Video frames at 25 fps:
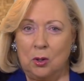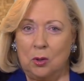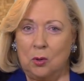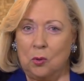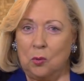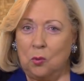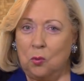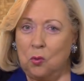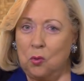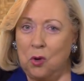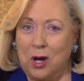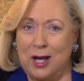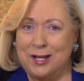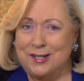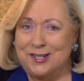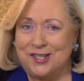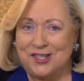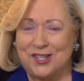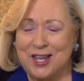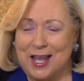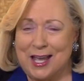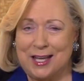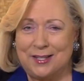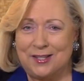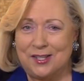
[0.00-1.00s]
One
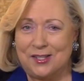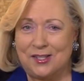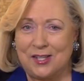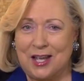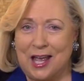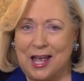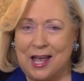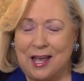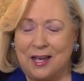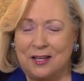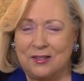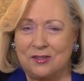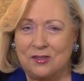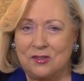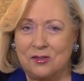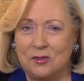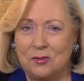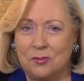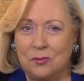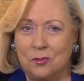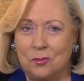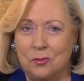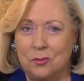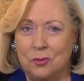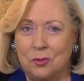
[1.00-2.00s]
scientist asks,
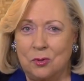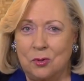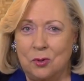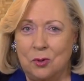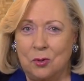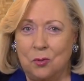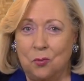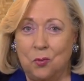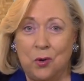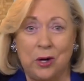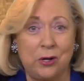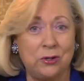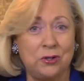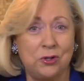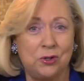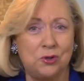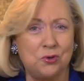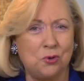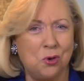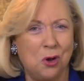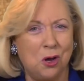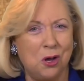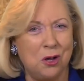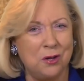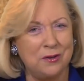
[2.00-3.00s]
where to
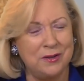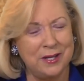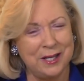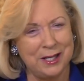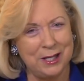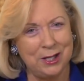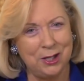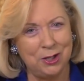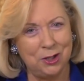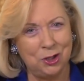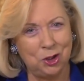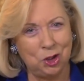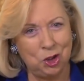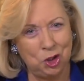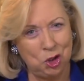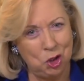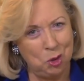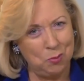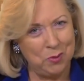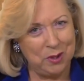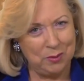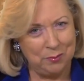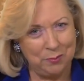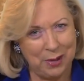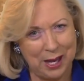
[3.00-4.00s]
draw the
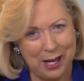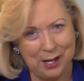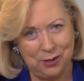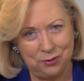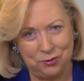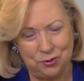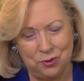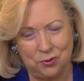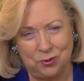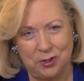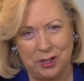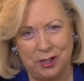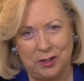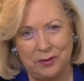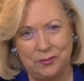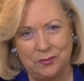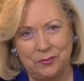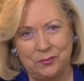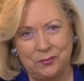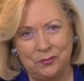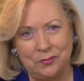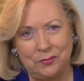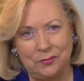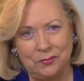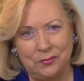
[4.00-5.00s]
human boundary?
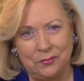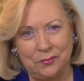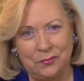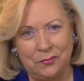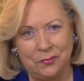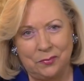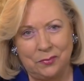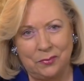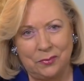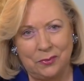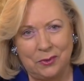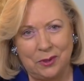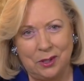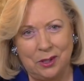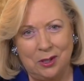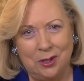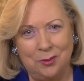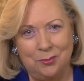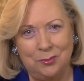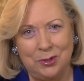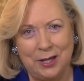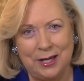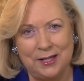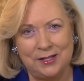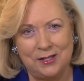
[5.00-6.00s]

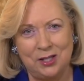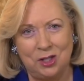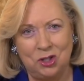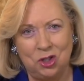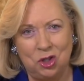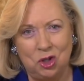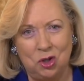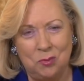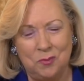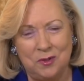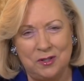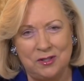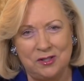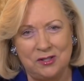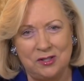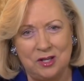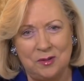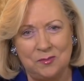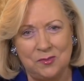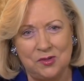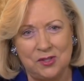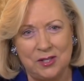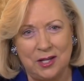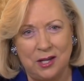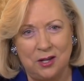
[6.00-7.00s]
Placing human
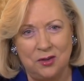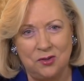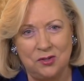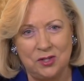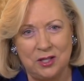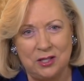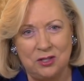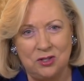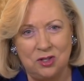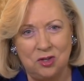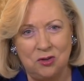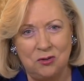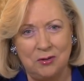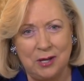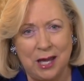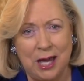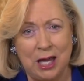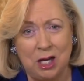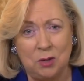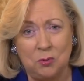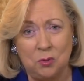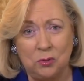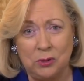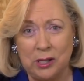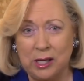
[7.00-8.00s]
stem cells into
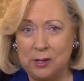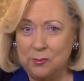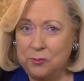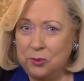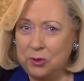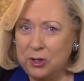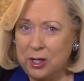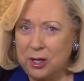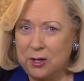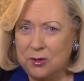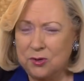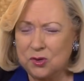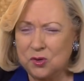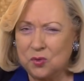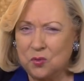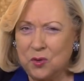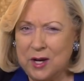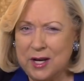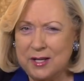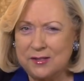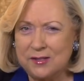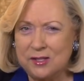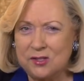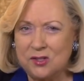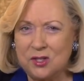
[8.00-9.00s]
animal embryos
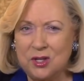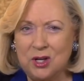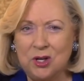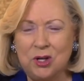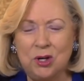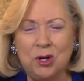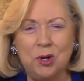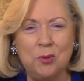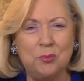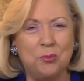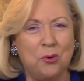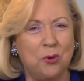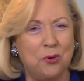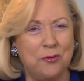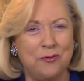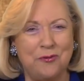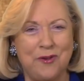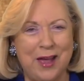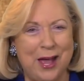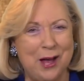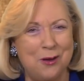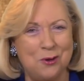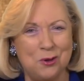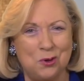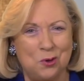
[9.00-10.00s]
raises
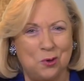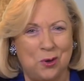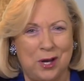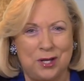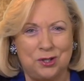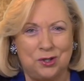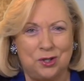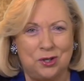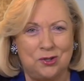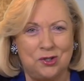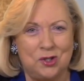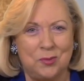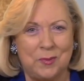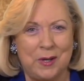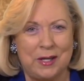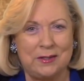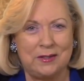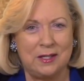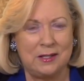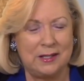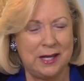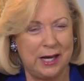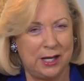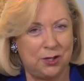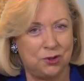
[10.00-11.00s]
profound questions about
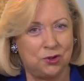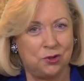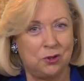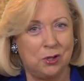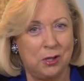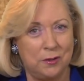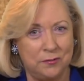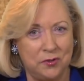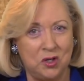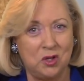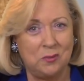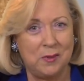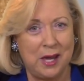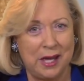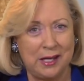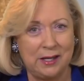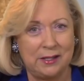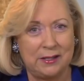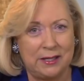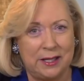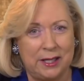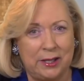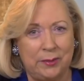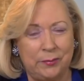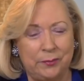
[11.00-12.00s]
the nature of
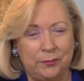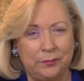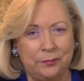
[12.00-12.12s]
humanity.